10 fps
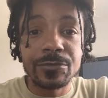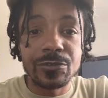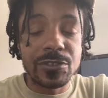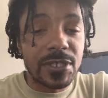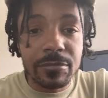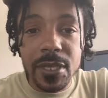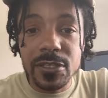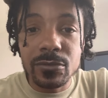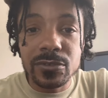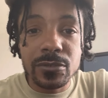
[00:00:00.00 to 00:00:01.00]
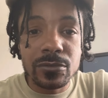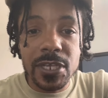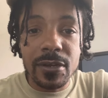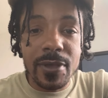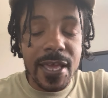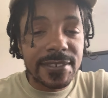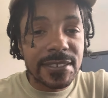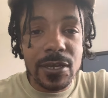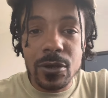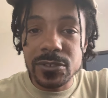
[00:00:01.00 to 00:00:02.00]
set up their YouTube channel,
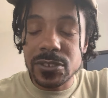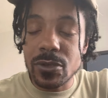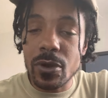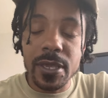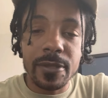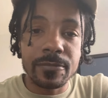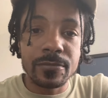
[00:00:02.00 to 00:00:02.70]
SEOs, and all that.